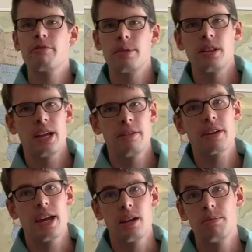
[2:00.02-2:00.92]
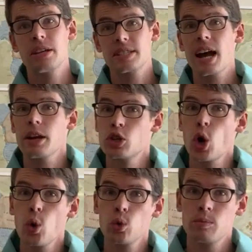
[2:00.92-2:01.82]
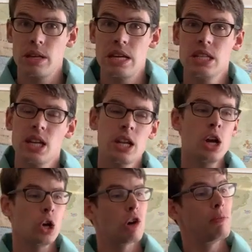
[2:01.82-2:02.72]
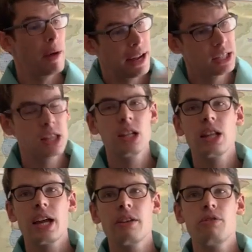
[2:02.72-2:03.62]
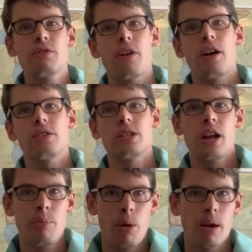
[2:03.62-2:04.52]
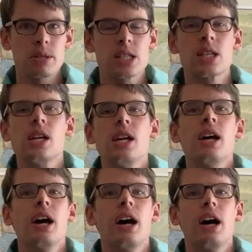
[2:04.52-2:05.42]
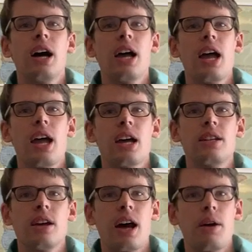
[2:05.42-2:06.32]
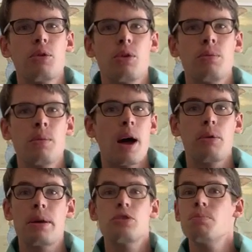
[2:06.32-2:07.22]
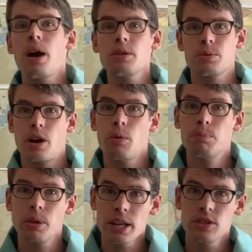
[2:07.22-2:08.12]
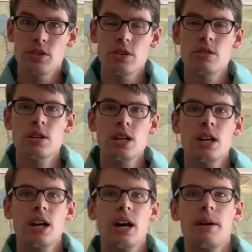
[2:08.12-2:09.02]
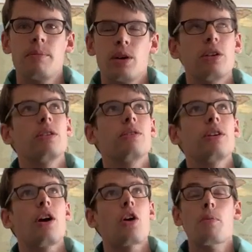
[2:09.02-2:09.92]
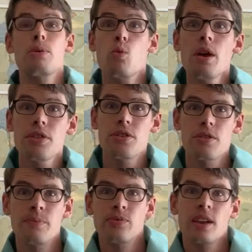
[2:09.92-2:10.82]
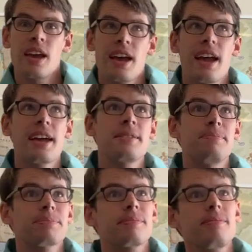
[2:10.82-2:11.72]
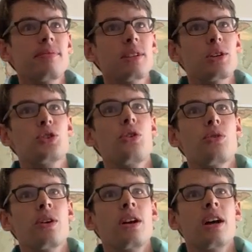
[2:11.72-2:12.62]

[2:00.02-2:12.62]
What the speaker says: from the land of Canaan because God told me, he said, go back to the land of your fathers that I promised, and I will make you prosper. I'll bless you, or I'll be with you. And so